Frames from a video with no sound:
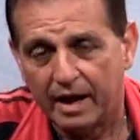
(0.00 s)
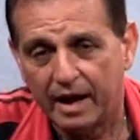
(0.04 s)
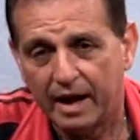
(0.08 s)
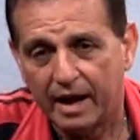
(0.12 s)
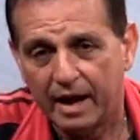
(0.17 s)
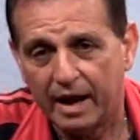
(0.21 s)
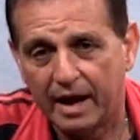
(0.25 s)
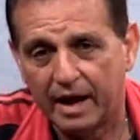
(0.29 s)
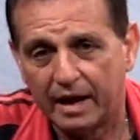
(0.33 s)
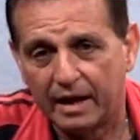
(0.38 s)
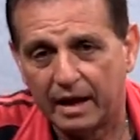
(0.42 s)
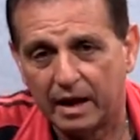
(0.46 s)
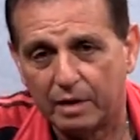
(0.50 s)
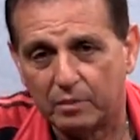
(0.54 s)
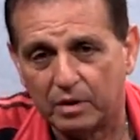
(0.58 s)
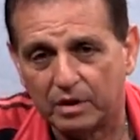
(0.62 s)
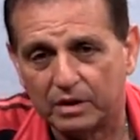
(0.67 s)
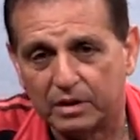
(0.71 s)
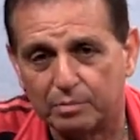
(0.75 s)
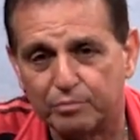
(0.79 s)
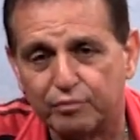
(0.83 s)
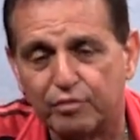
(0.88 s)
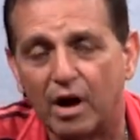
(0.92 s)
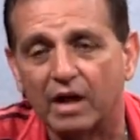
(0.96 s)
And I went
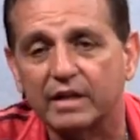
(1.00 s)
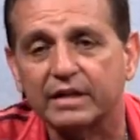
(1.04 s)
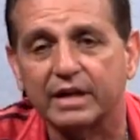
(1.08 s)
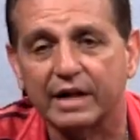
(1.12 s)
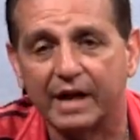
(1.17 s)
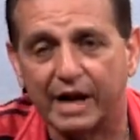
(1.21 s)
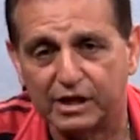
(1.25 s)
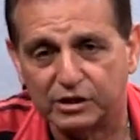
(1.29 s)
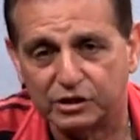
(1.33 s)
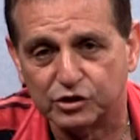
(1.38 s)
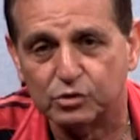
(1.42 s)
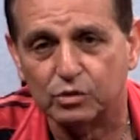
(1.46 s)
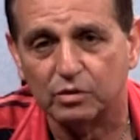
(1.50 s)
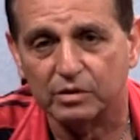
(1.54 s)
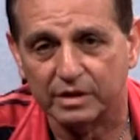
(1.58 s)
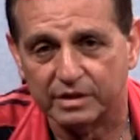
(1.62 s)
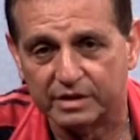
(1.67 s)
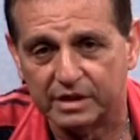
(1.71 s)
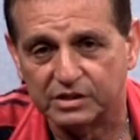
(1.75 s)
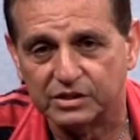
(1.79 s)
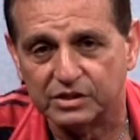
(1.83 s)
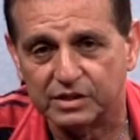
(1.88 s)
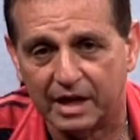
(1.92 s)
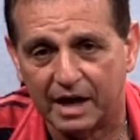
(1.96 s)
to Brockton High School at
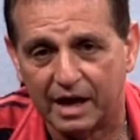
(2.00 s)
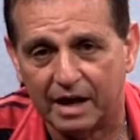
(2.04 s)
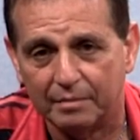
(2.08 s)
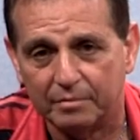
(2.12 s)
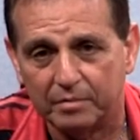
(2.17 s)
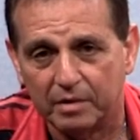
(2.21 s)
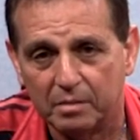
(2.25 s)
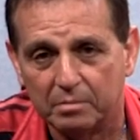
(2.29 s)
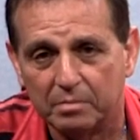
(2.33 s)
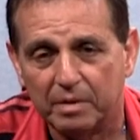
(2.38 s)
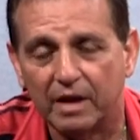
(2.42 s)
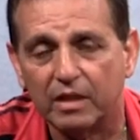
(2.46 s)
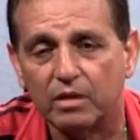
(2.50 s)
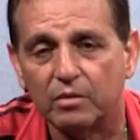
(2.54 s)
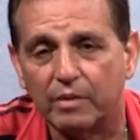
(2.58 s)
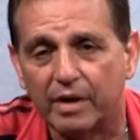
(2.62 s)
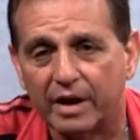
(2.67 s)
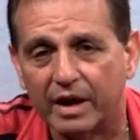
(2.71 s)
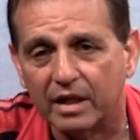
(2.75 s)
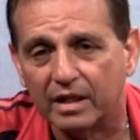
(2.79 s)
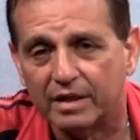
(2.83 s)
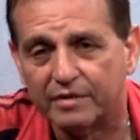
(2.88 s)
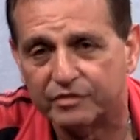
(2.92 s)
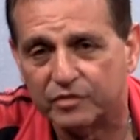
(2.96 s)
this time. By the way,
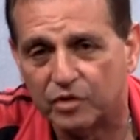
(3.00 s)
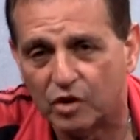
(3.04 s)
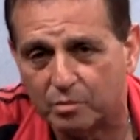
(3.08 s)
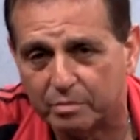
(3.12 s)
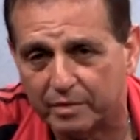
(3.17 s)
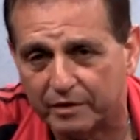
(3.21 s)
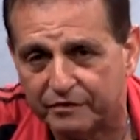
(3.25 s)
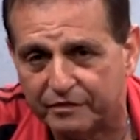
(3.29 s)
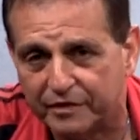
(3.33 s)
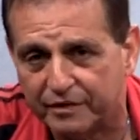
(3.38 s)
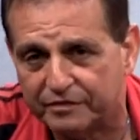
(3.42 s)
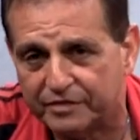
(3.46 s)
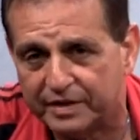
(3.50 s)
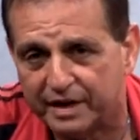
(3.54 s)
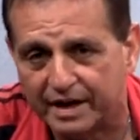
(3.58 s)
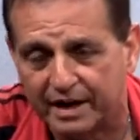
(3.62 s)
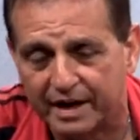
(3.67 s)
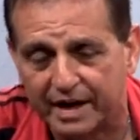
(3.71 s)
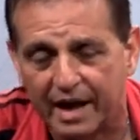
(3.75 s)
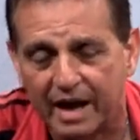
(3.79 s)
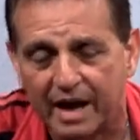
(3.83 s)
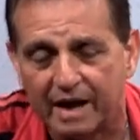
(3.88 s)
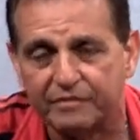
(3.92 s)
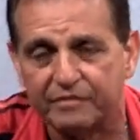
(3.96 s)
I left home at 15
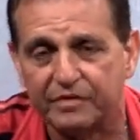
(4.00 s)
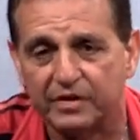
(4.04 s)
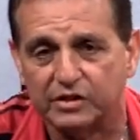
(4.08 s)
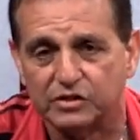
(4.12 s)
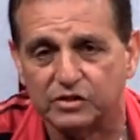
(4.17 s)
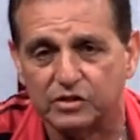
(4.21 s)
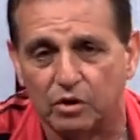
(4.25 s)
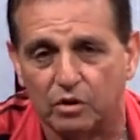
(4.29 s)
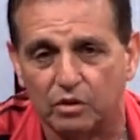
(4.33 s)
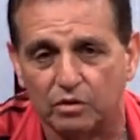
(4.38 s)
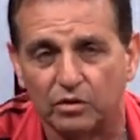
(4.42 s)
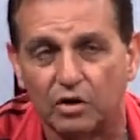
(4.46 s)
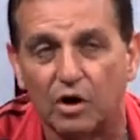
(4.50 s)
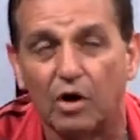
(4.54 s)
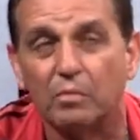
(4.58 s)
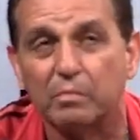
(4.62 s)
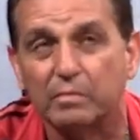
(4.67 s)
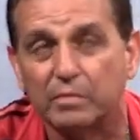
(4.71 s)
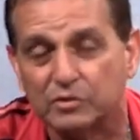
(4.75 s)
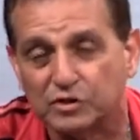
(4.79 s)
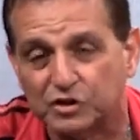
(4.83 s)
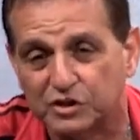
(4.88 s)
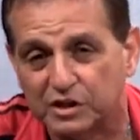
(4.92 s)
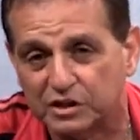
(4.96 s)
and a half years old,
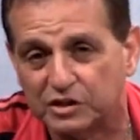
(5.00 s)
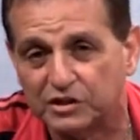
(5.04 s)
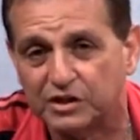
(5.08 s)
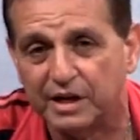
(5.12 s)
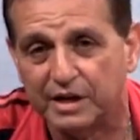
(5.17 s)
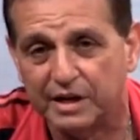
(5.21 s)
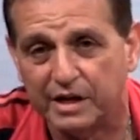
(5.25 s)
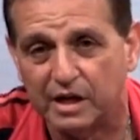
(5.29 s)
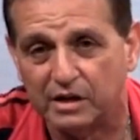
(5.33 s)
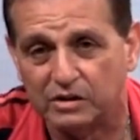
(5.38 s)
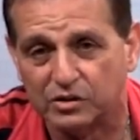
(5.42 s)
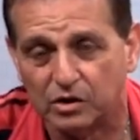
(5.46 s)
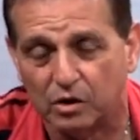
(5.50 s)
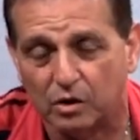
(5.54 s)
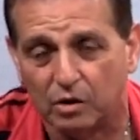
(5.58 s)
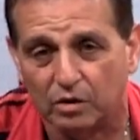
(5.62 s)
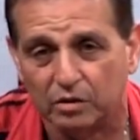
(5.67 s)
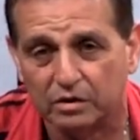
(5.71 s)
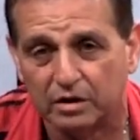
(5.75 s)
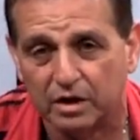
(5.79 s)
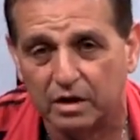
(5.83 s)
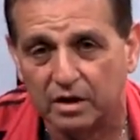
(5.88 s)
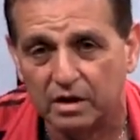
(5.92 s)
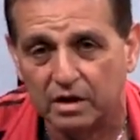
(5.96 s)
almost 16 years
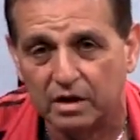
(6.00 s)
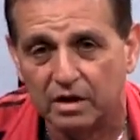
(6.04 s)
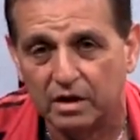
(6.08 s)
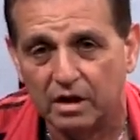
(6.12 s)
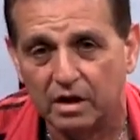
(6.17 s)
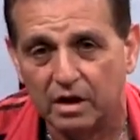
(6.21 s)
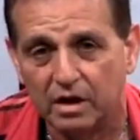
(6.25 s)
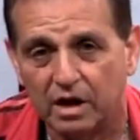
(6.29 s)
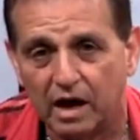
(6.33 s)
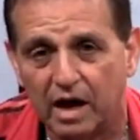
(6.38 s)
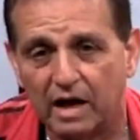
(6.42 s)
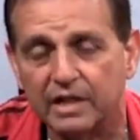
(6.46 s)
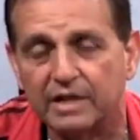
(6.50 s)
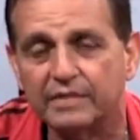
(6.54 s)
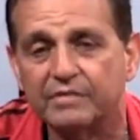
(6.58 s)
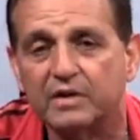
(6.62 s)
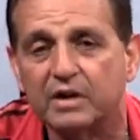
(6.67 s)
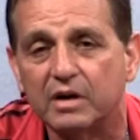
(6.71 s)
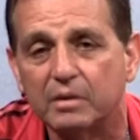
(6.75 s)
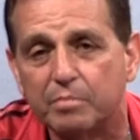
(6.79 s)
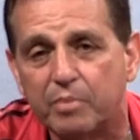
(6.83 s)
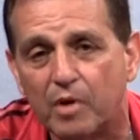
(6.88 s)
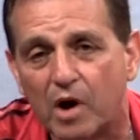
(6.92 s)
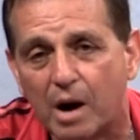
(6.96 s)
old. I lived in
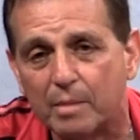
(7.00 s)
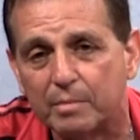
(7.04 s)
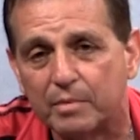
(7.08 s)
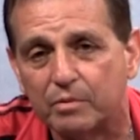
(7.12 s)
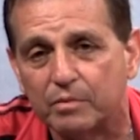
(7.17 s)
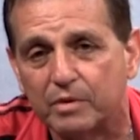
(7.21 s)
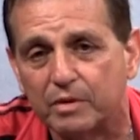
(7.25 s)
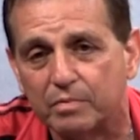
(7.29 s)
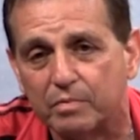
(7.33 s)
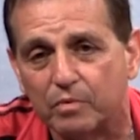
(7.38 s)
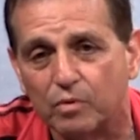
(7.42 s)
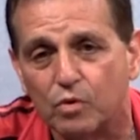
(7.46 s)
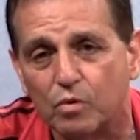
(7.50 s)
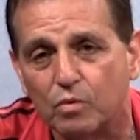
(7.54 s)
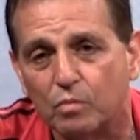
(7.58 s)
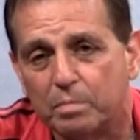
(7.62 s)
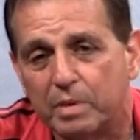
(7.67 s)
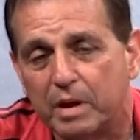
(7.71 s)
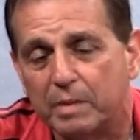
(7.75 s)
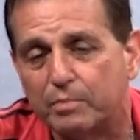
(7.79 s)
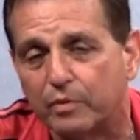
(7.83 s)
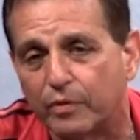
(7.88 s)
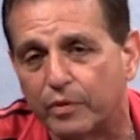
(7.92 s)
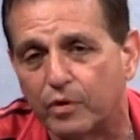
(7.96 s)
an apartment with who
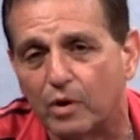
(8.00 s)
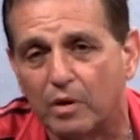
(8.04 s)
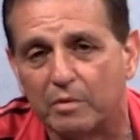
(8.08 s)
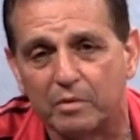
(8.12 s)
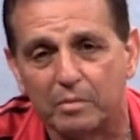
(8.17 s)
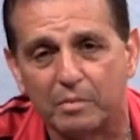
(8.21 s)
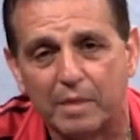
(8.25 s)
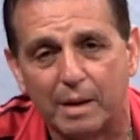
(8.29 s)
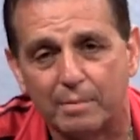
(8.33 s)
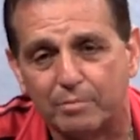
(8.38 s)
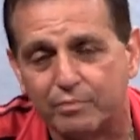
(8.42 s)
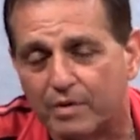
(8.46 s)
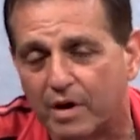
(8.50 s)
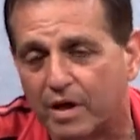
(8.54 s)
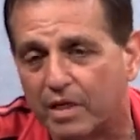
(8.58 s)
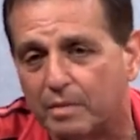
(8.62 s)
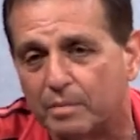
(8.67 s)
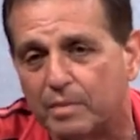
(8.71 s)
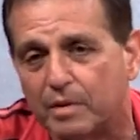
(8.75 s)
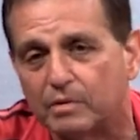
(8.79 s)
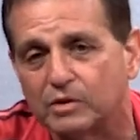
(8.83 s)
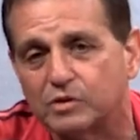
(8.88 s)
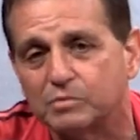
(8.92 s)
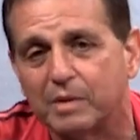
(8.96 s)
people thought were my brother
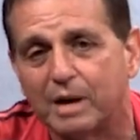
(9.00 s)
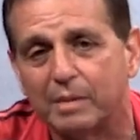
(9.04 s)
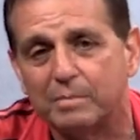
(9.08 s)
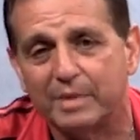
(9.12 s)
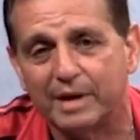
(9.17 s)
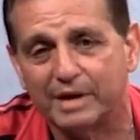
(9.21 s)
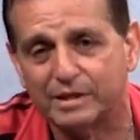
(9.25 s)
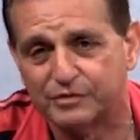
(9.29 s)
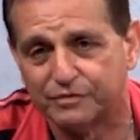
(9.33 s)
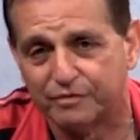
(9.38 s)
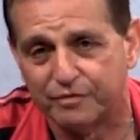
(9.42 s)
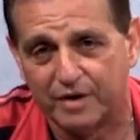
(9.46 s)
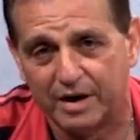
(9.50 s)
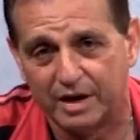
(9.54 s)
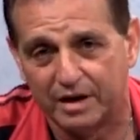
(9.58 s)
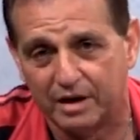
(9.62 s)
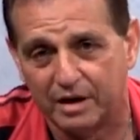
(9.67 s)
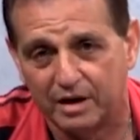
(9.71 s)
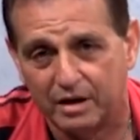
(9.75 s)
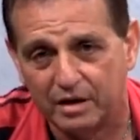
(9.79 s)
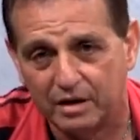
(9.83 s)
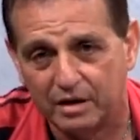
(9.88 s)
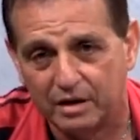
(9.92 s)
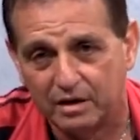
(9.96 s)
but was my best friend.
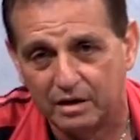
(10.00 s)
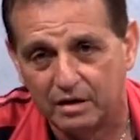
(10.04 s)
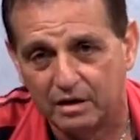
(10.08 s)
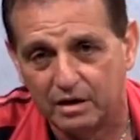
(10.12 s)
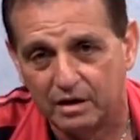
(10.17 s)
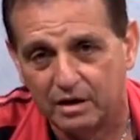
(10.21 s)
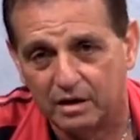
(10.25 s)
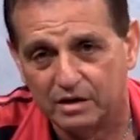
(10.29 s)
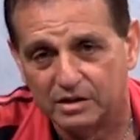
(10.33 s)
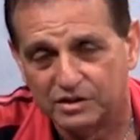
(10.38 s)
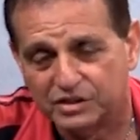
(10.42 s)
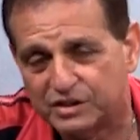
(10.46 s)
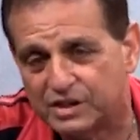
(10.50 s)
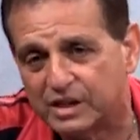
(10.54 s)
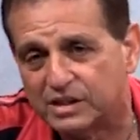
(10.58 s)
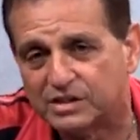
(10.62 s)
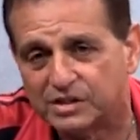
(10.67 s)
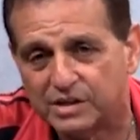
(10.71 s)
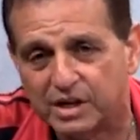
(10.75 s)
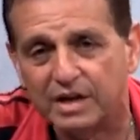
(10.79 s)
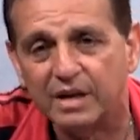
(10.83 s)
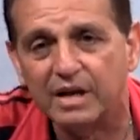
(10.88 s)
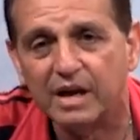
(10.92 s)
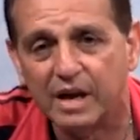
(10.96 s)

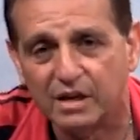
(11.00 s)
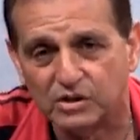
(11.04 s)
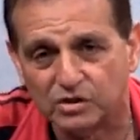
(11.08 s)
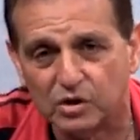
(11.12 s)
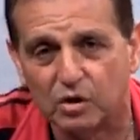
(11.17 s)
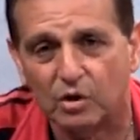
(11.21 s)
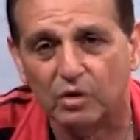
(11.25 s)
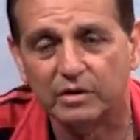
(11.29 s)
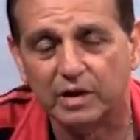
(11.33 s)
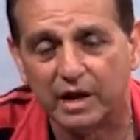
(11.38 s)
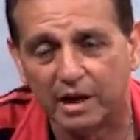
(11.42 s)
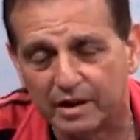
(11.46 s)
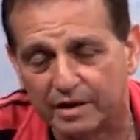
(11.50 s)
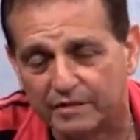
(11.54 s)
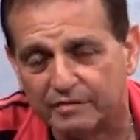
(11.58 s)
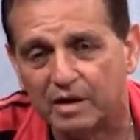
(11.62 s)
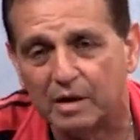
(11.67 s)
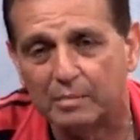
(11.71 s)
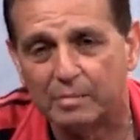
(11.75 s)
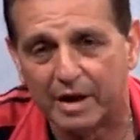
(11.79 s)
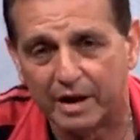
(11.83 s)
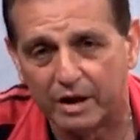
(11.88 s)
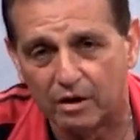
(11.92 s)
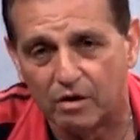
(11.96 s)
16 years old, I lived
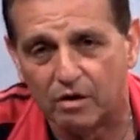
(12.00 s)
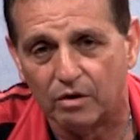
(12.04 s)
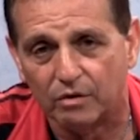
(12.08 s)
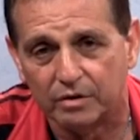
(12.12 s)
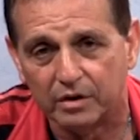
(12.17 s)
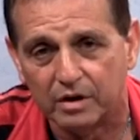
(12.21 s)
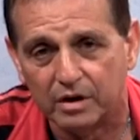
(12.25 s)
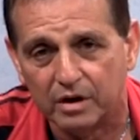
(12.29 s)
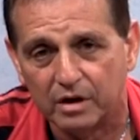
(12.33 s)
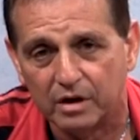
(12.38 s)
on my own.